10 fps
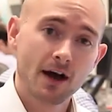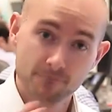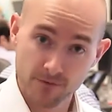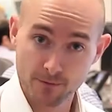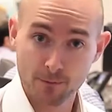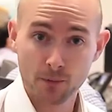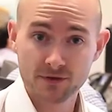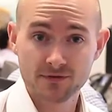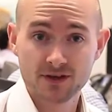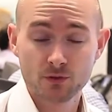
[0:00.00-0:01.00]
For the
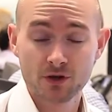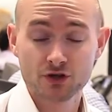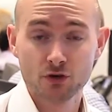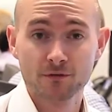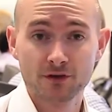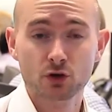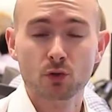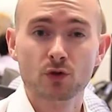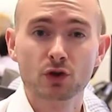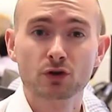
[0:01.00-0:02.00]
purpose of this quick short video,
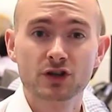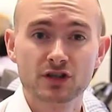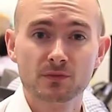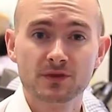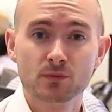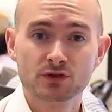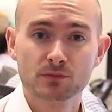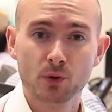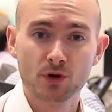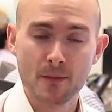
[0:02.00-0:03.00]
we're going to look at some of the most
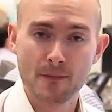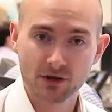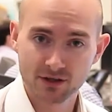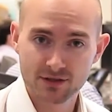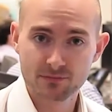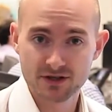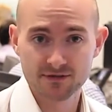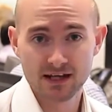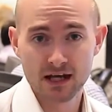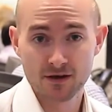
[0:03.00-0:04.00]
important American bits
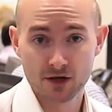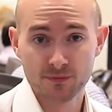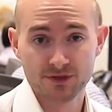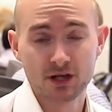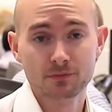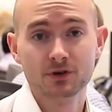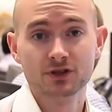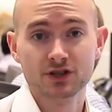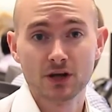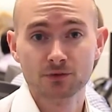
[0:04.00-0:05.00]
of data that comes out,
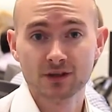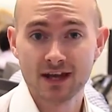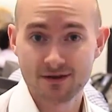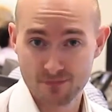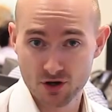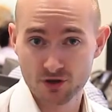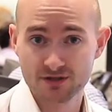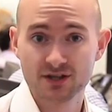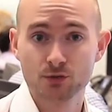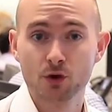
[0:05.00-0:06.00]
because generally,
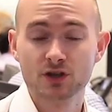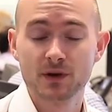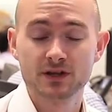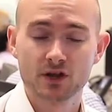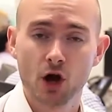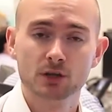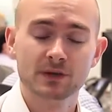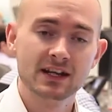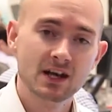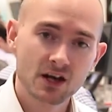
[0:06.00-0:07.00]
because it is the world's biggest
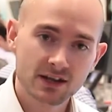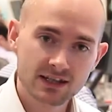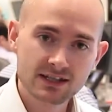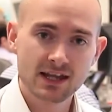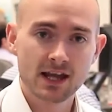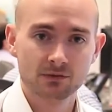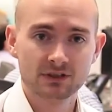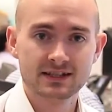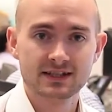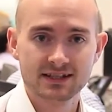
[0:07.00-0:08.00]
economy, these data
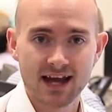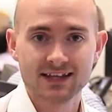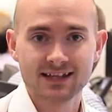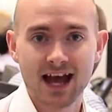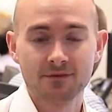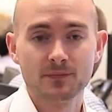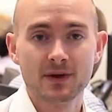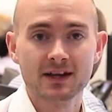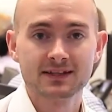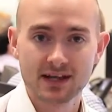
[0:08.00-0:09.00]
releases tend to have the
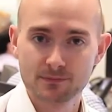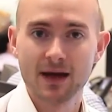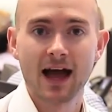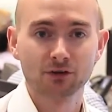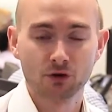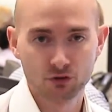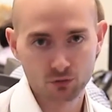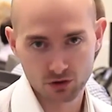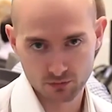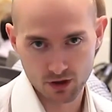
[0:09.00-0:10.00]
biggest impact on the
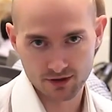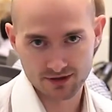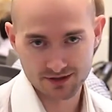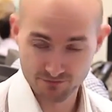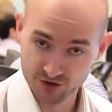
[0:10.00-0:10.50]
world markets.